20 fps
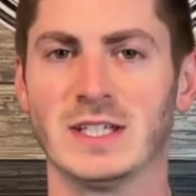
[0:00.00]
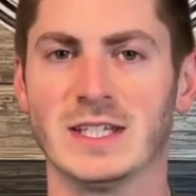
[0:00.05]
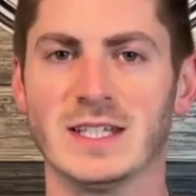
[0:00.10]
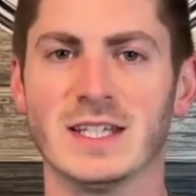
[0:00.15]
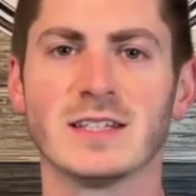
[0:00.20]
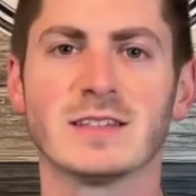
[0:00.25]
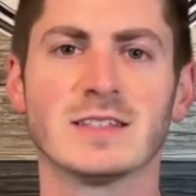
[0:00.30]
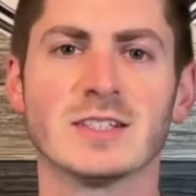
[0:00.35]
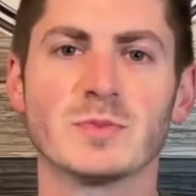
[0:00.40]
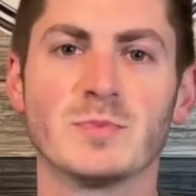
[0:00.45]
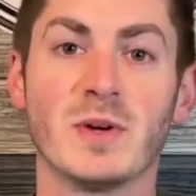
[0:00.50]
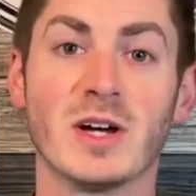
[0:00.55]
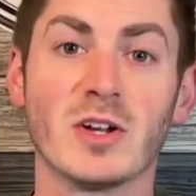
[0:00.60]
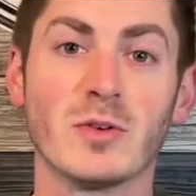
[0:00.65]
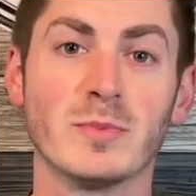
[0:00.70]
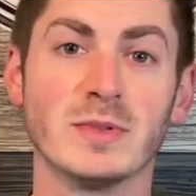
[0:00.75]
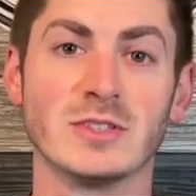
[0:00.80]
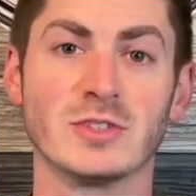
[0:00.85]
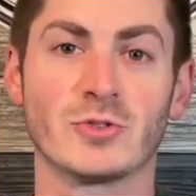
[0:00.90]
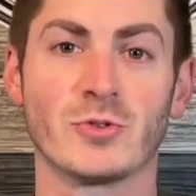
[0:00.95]
get this bottle,
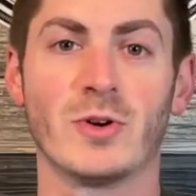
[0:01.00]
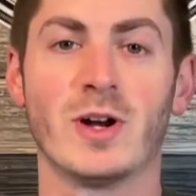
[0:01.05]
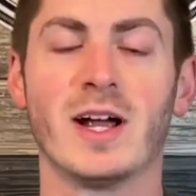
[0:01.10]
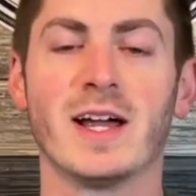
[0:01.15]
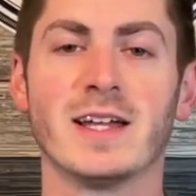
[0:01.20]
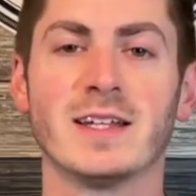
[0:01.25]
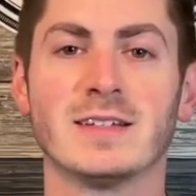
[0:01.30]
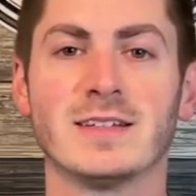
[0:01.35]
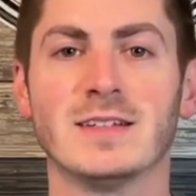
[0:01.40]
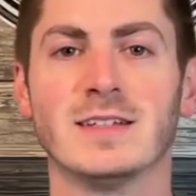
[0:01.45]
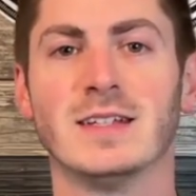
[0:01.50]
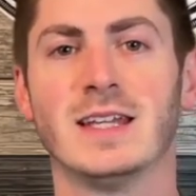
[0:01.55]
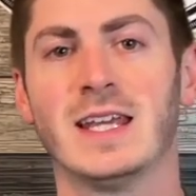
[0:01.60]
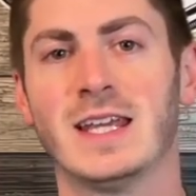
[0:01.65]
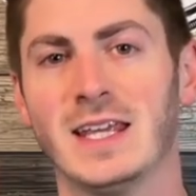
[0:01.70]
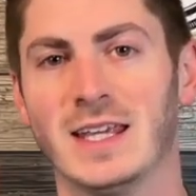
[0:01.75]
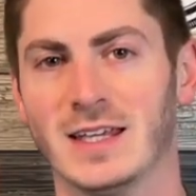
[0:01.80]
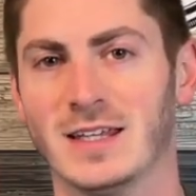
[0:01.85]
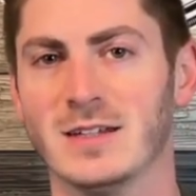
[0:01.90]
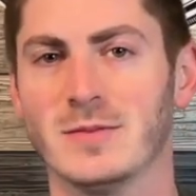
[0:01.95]
but try it,
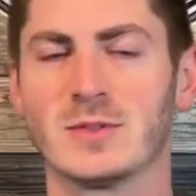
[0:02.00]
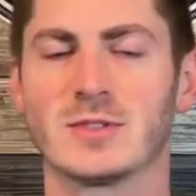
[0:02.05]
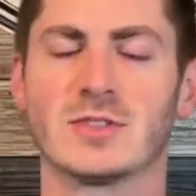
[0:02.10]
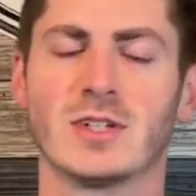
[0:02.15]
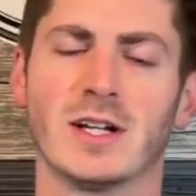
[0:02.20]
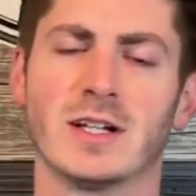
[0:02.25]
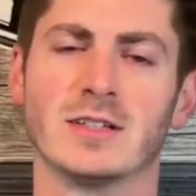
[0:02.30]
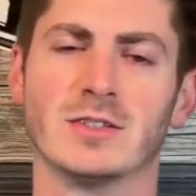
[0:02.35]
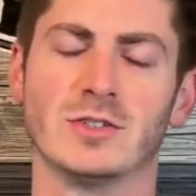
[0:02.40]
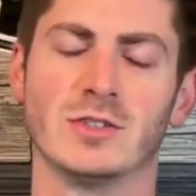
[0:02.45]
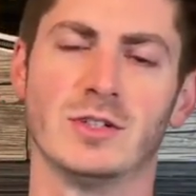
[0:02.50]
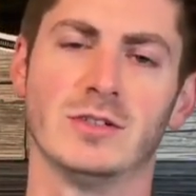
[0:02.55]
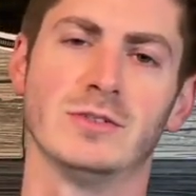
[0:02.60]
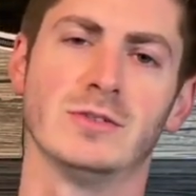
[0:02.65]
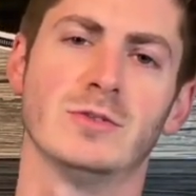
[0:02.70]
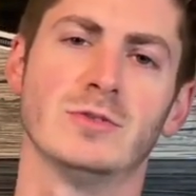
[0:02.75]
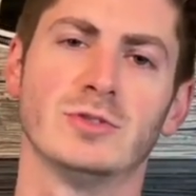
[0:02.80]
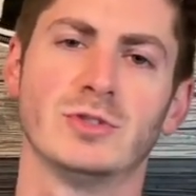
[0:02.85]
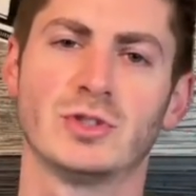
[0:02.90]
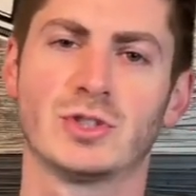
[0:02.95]
and I'm excited to
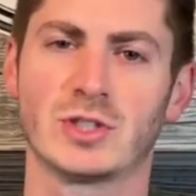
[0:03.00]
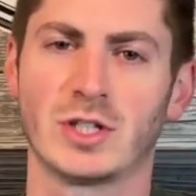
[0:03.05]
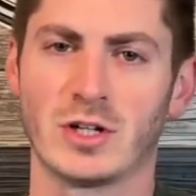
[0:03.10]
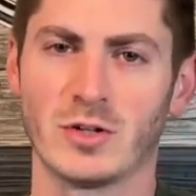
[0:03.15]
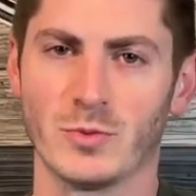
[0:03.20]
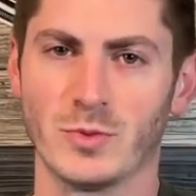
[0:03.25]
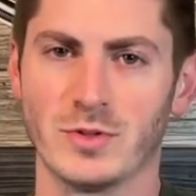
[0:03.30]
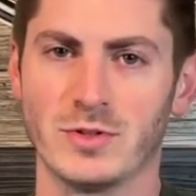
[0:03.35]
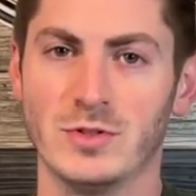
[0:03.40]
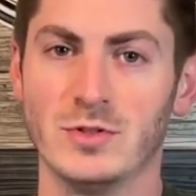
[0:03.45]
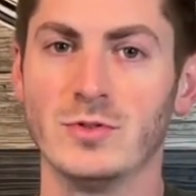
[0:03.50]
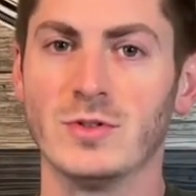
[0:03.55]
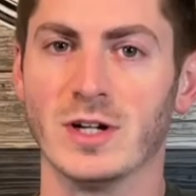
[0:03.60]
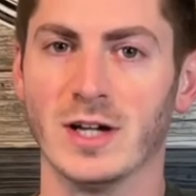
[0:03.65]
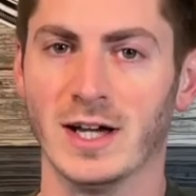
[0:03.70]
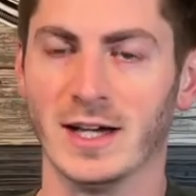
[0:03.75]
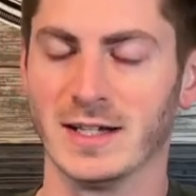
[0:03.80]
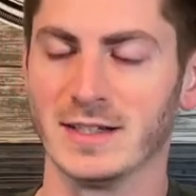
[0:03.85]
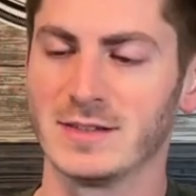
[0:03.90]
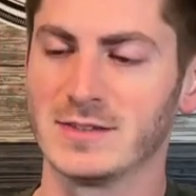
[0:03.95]
share it with you
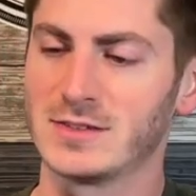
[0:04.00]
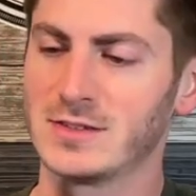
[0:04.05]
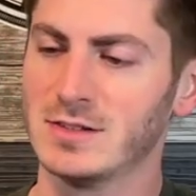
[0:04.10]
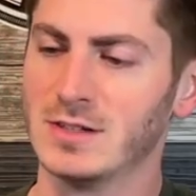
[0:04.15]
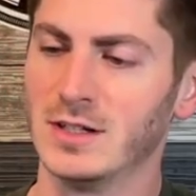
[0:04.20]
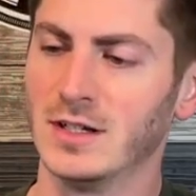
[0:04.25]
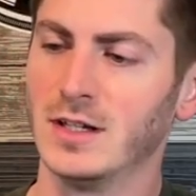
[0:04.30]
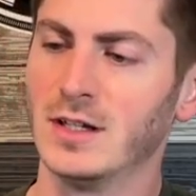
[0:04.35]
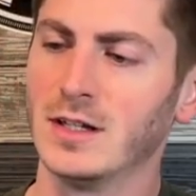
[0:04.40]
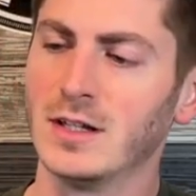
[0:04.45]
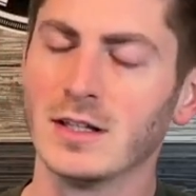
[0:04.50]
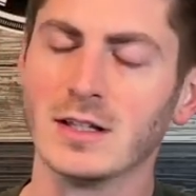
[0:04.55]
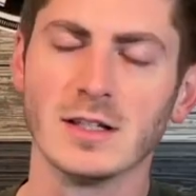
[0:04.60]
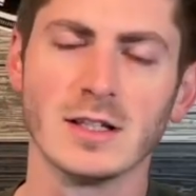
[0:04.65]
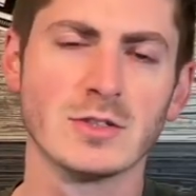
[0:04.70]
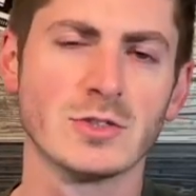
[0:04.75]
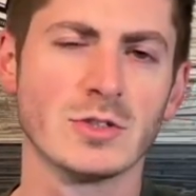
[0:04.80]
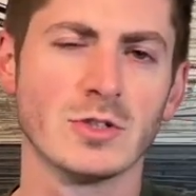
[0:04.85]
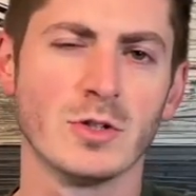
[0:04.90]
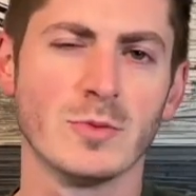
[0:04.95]
guys,
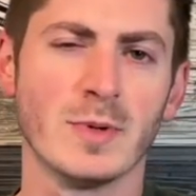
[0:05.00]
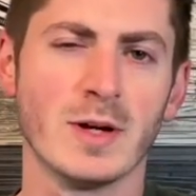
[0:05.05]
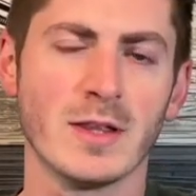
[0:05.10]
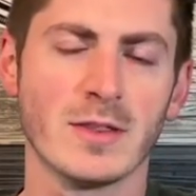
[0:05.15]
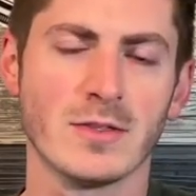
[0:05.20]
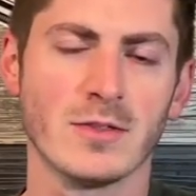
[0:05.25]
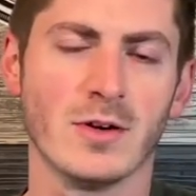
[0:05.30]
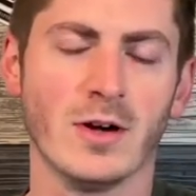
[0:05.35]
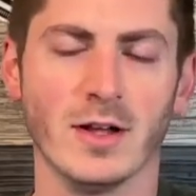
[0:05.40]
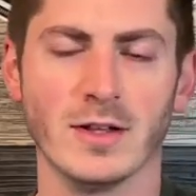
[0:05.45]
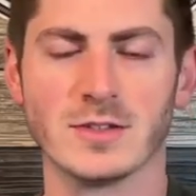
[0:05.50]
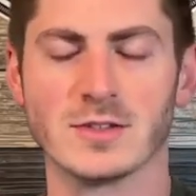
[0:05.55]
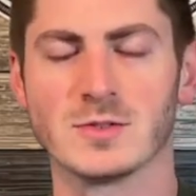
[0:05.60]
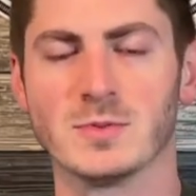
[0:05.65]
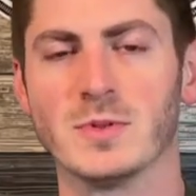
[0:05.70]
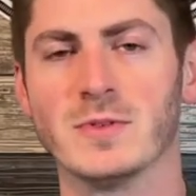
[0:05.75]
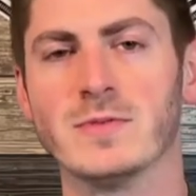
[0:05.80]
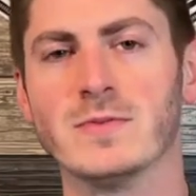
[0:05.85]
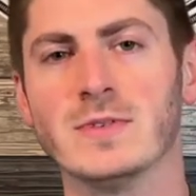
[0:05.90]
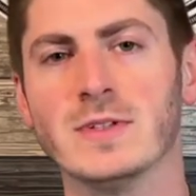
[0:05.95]
let you know my thoughts,
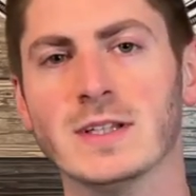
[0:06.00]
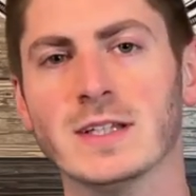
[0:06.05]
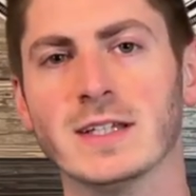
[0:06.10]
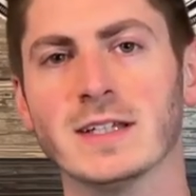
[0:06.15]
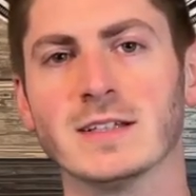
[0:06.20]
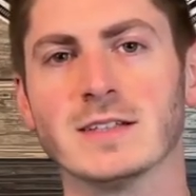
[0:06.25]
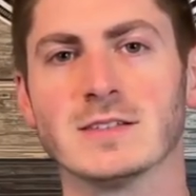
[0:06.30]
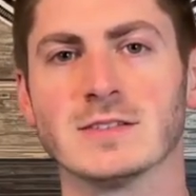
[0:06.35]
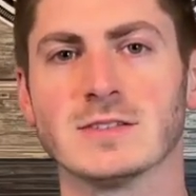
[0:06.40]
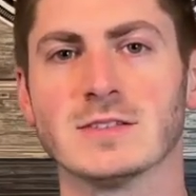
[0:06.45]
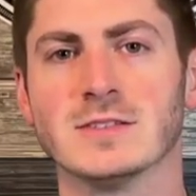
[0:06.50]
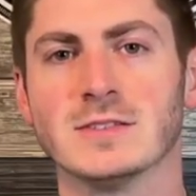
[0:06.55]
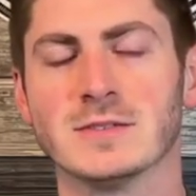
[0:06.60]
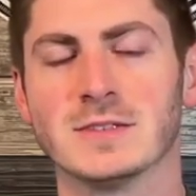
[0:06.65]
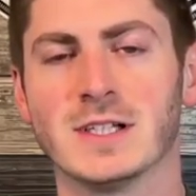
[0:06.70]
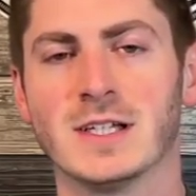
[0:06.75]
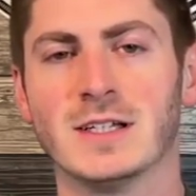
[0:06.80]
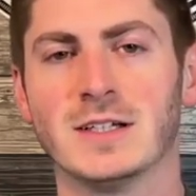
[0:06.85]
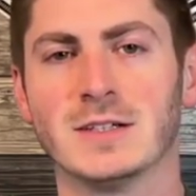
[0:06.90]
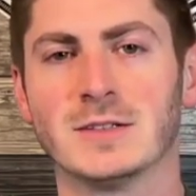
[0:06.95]
my feelings.
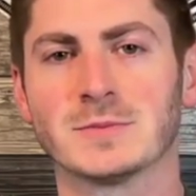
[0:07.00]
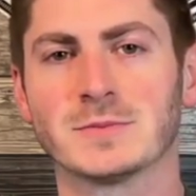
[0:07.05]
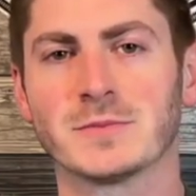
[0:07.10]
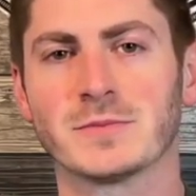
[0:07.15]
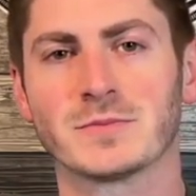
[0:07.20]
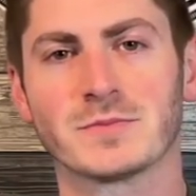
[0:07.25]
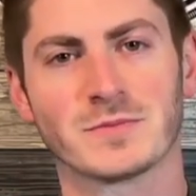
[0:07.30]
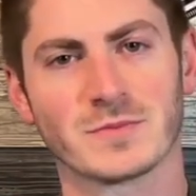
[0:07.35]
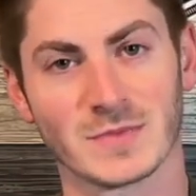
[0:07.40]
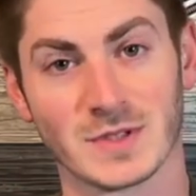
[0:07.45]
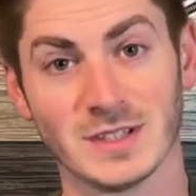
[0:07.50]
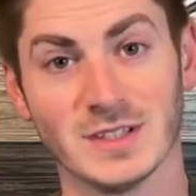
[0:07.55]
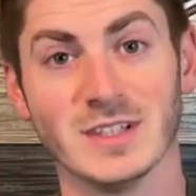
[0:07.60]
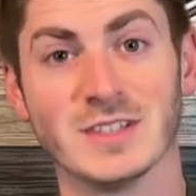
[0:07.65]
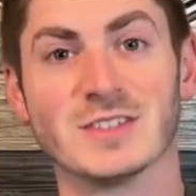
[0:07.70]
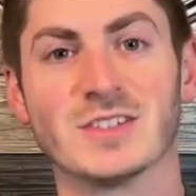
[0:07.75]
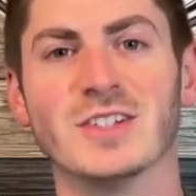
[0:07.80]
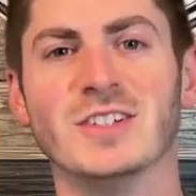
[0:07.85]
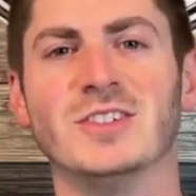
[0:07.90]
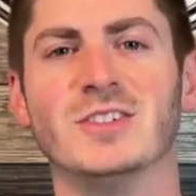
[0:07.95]

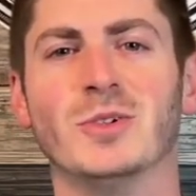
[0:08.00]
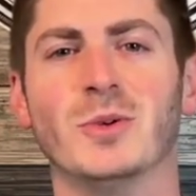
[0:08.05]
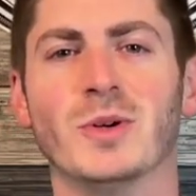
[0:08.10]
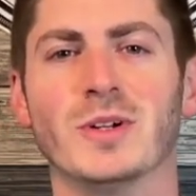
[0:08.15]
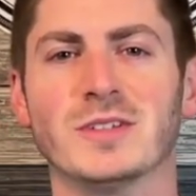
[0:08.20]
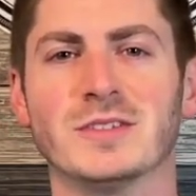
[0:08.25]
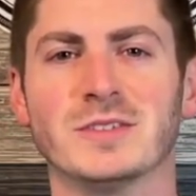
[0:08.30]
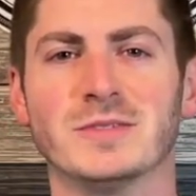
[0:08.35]
Let's get to it.